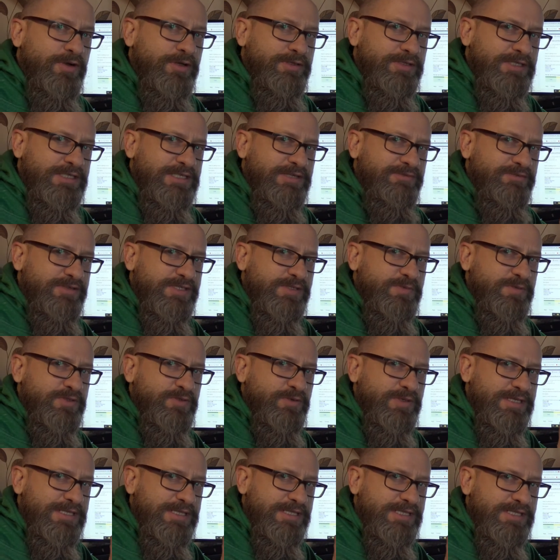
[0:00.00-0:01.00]
on the difference
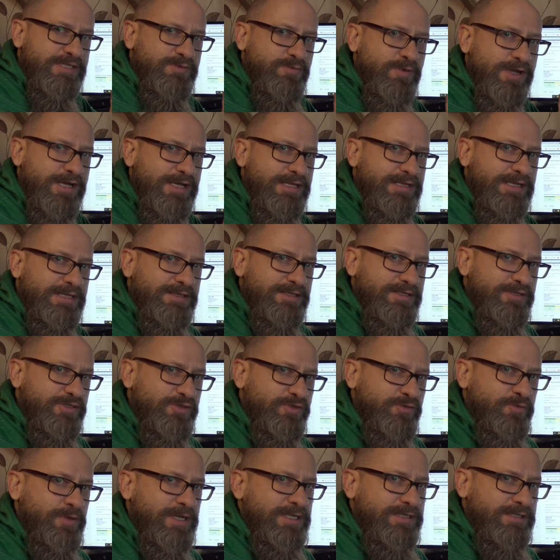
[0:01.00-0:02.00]
between this one and the
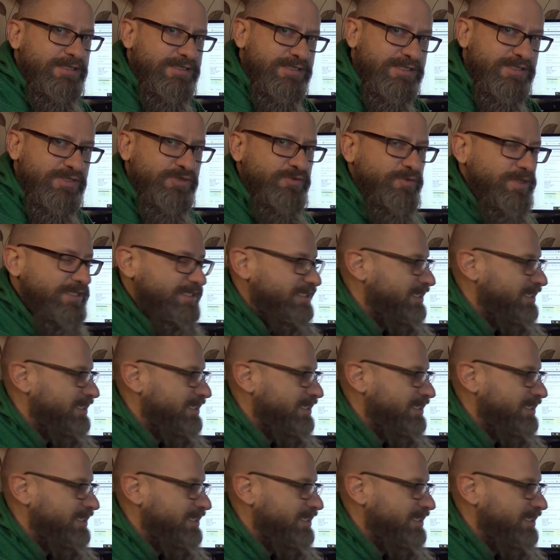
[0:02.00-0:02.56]
new one, because the new one's